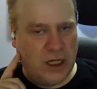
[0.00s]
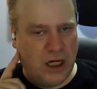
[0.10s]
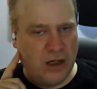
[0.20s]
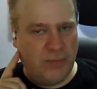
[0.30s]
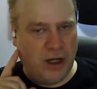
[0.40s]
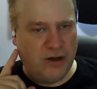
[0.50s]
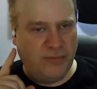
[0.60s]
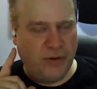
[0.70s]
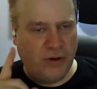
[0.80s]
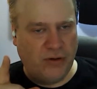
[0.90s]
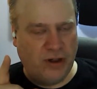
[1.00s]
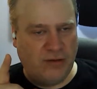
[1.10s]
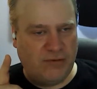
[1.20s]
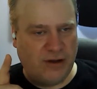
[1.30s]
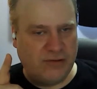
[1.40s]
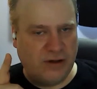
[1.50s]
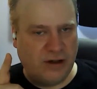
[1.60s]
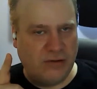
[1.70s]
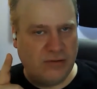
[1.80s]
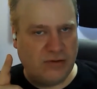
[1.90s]
AirPods Pro that I've tested
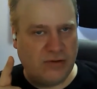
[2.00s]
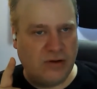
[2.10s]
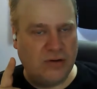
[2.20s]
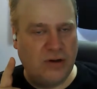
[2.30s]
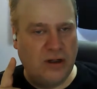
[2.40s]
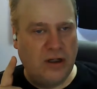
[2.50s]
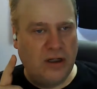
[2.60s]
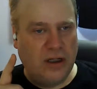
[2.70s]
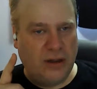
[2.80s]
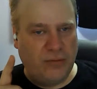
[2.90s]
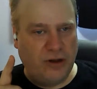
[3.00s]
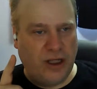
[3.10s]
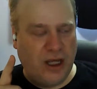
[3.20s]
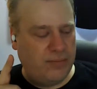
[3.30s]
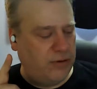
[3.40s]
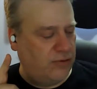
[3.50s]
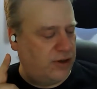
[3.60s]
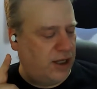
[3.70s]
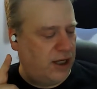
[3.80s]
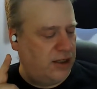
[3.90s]
out. So I'm really happy with
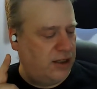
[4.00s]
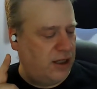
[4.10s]
that.